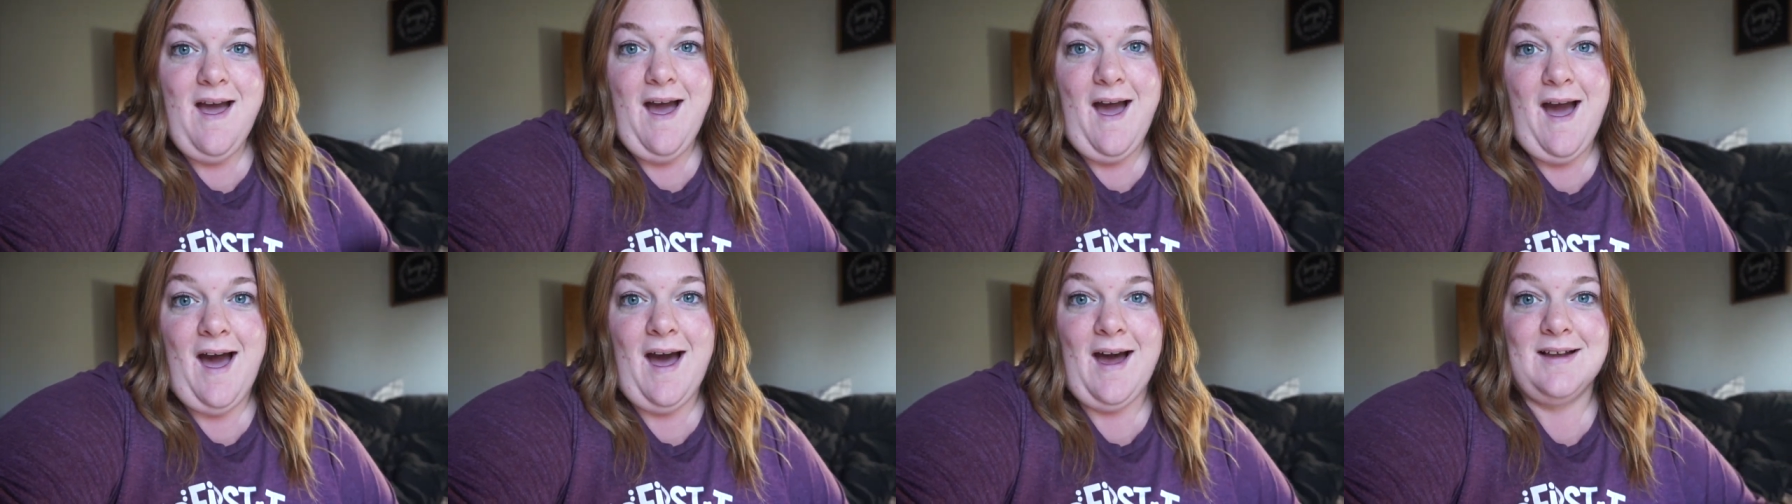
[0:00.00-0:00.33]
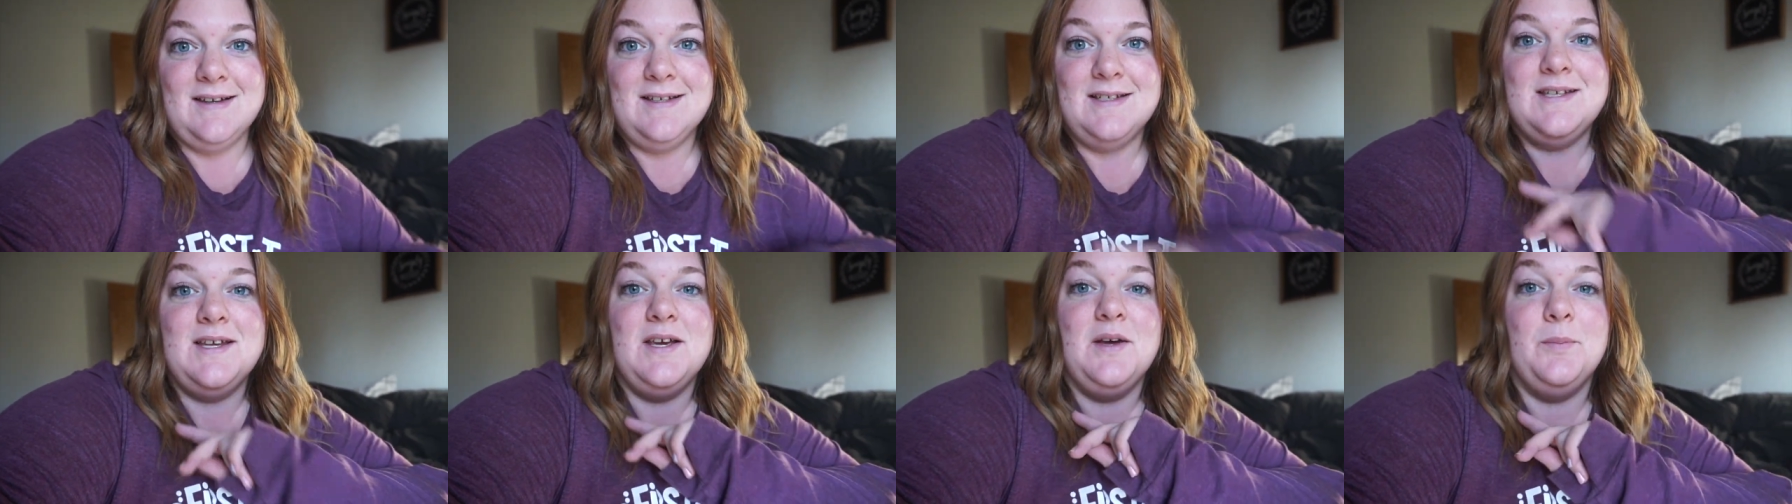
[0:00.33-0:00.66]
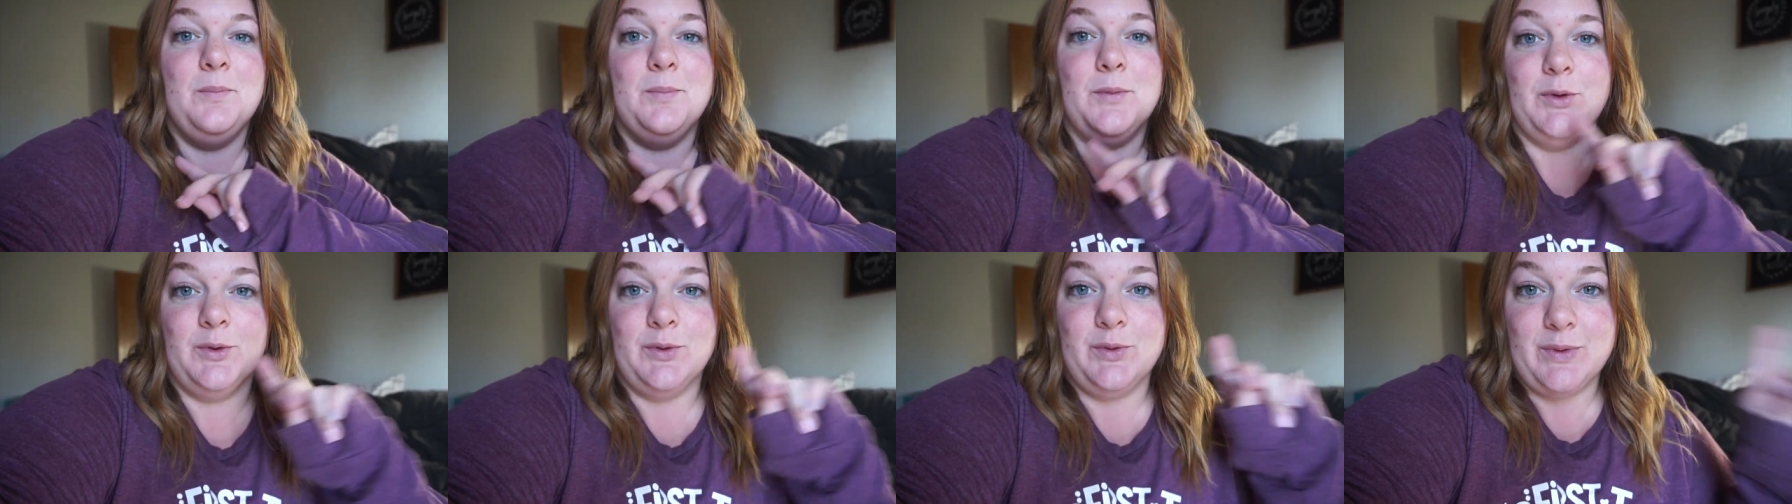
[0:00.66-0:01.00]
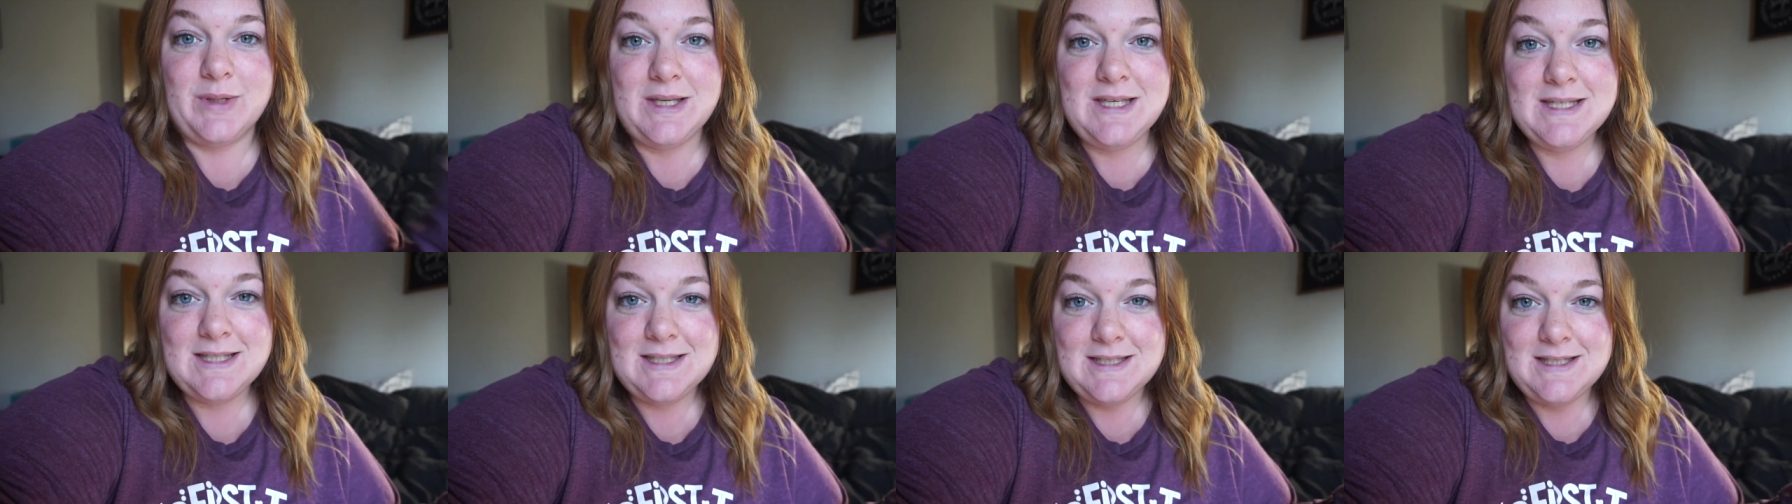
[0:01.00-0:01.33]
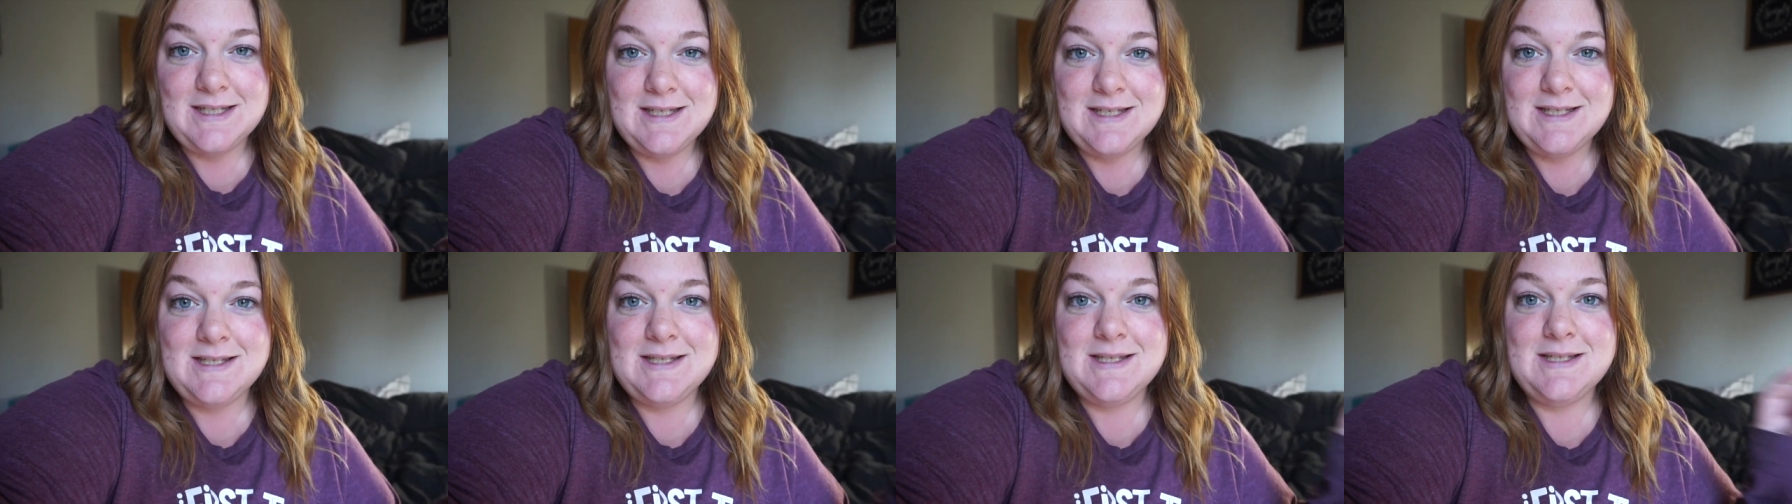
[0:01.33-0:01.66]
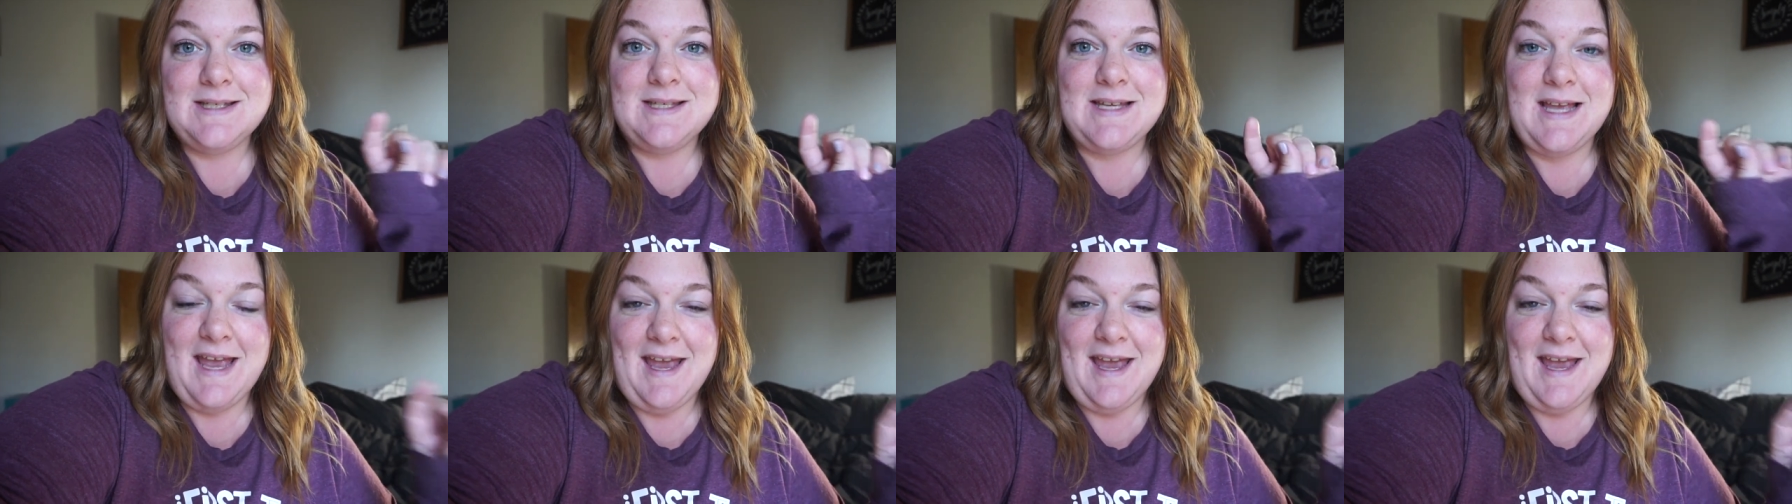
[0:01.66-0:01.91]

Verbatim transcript: at Maurices